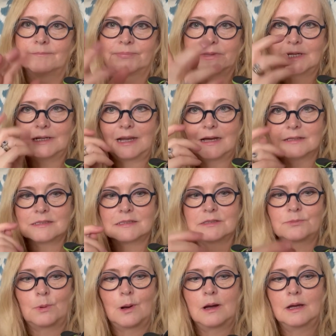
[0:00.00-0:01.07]

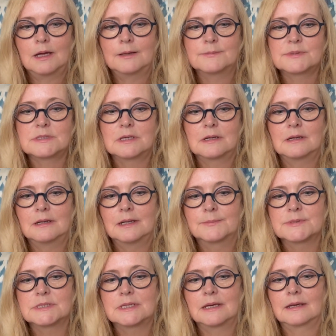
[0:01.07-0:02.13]
glasses wipes,
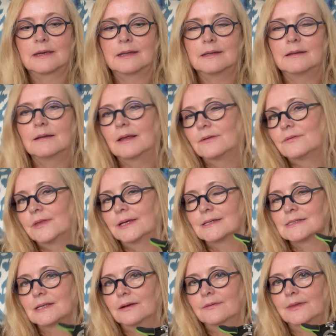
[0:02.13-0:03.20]
lipstick and
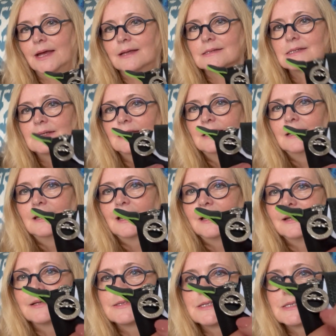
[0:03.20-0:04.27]
things like that.
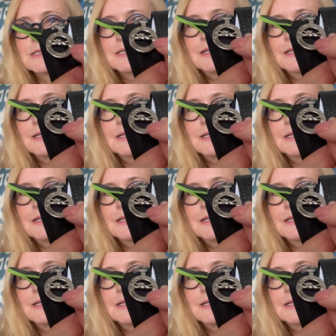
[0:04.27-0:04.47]
And I just